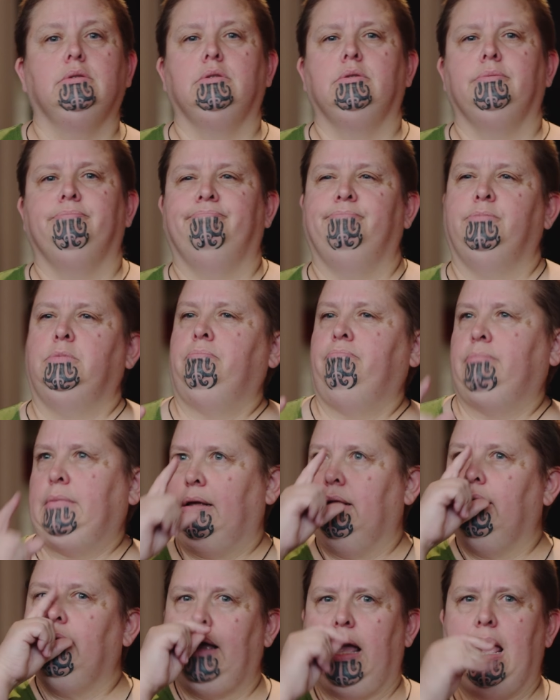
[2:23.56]
to
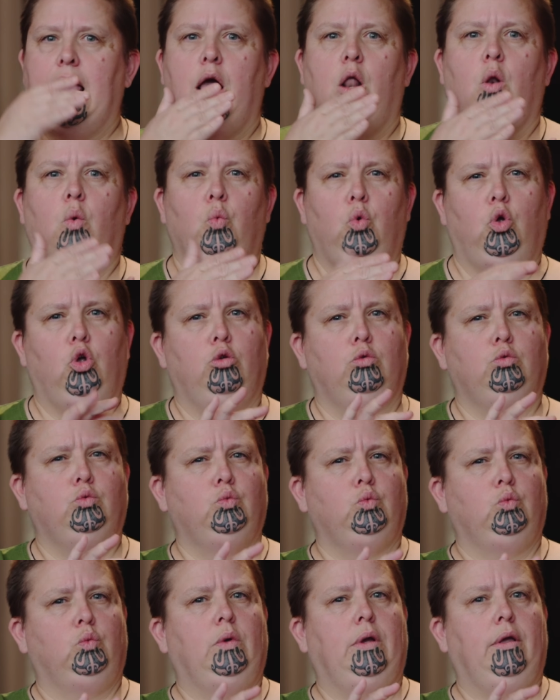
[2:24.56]
enable us to work
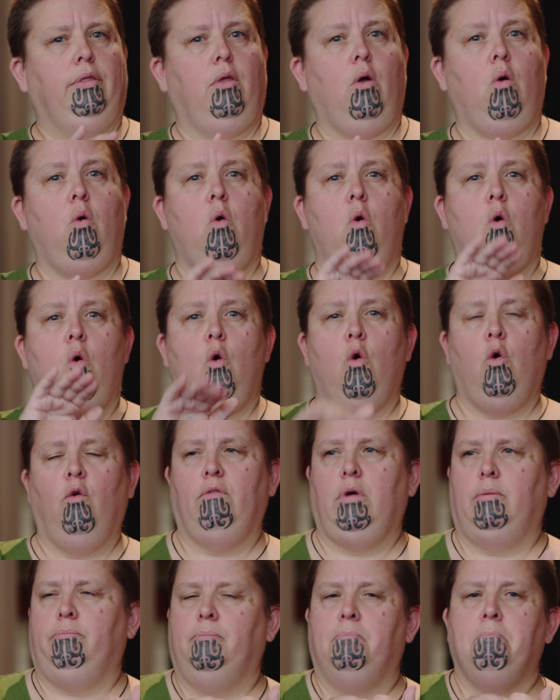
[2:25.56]
together in
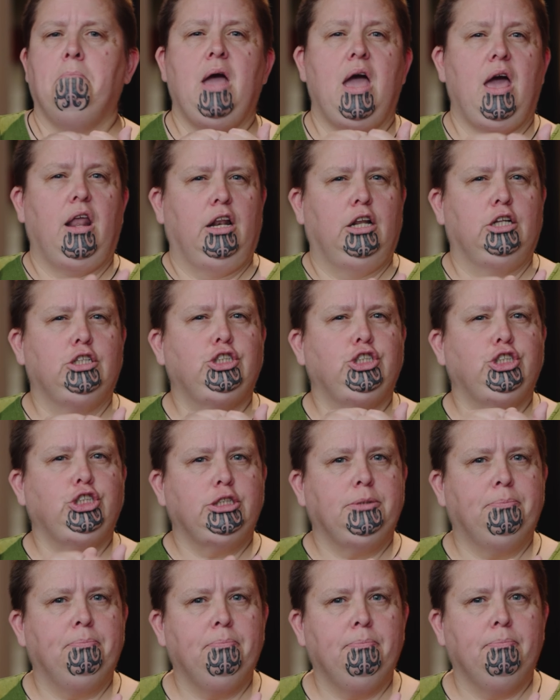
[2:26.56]
partnership to improve outcomes
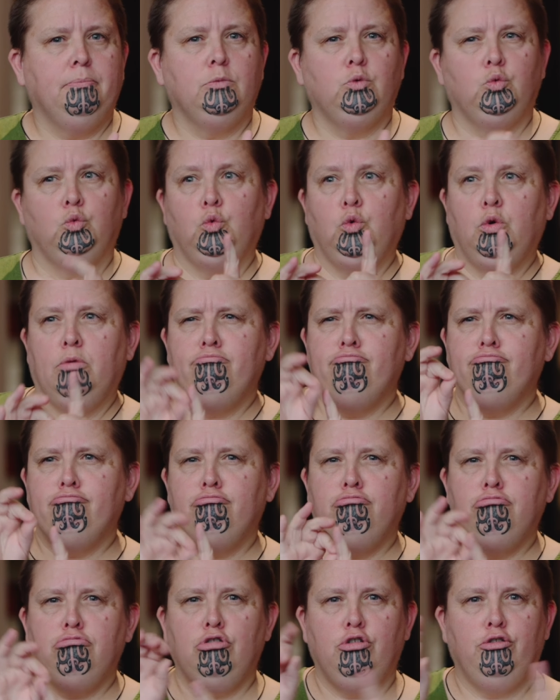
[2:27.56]
for disabled people
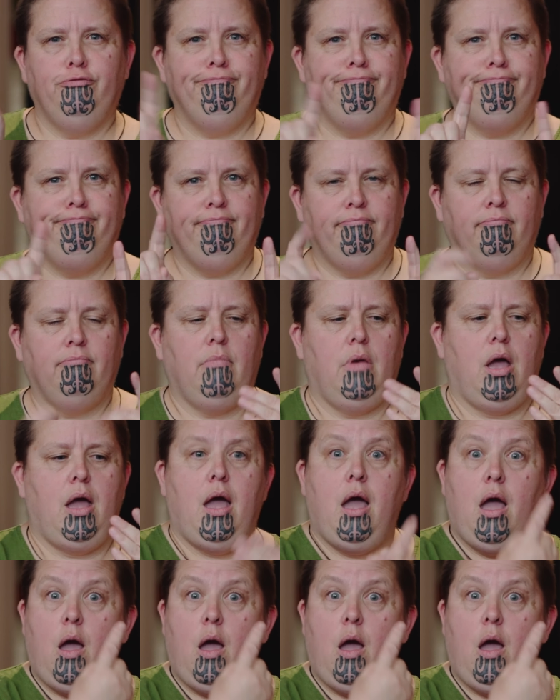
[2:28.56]
and their whānau.